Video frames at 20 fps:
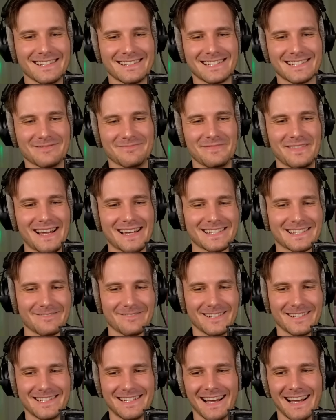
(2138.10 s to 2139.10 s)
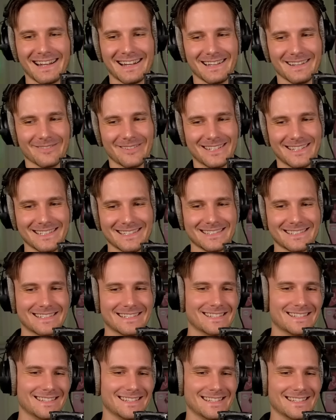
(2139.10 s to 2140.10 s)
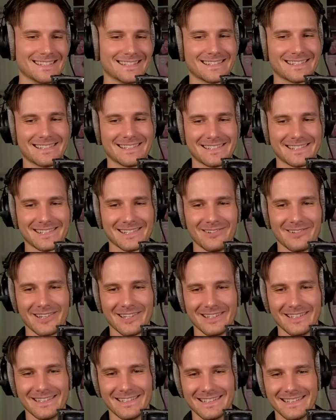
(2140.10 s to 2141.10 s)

is this massive entitlement? This is so good.